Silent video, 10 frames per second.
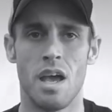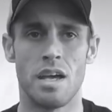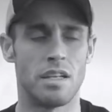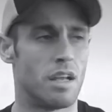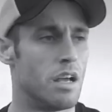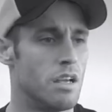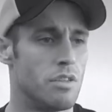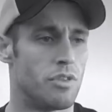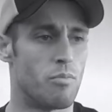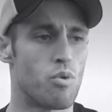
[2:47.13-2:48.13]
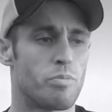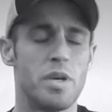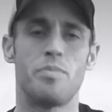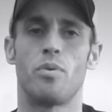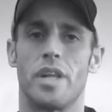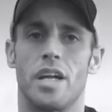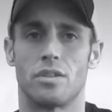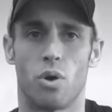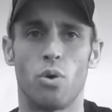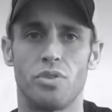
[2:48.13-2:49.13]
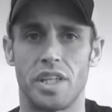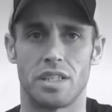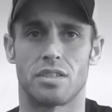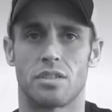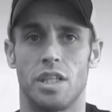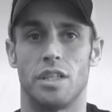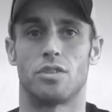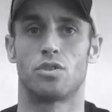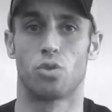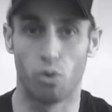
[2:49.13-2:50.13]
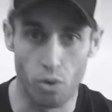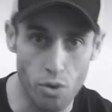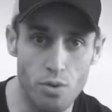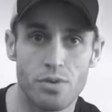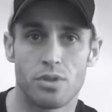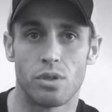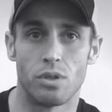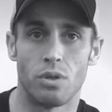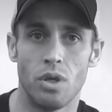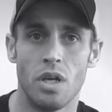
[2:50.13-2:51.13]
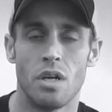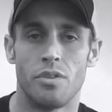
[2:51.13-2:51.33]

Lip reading: And the more people that I told these truths to,